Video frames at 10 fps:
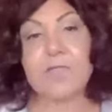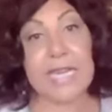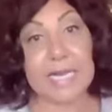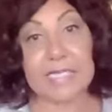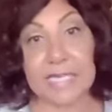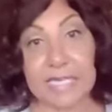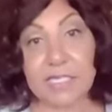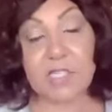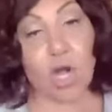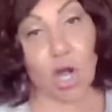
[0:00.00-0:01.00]
The next thing
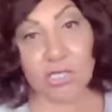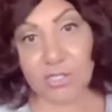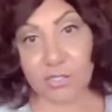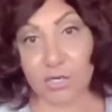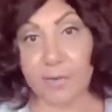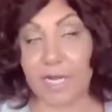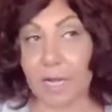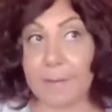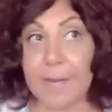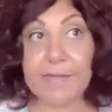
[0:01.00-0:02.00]
is costs are going
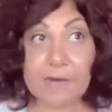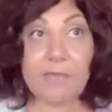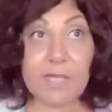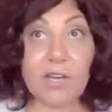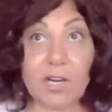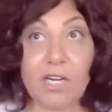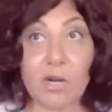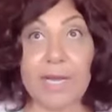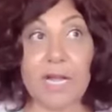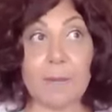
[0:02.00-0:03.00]
up, and they really are
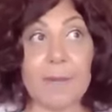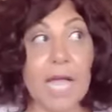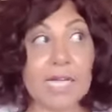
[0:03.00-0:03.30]
going up.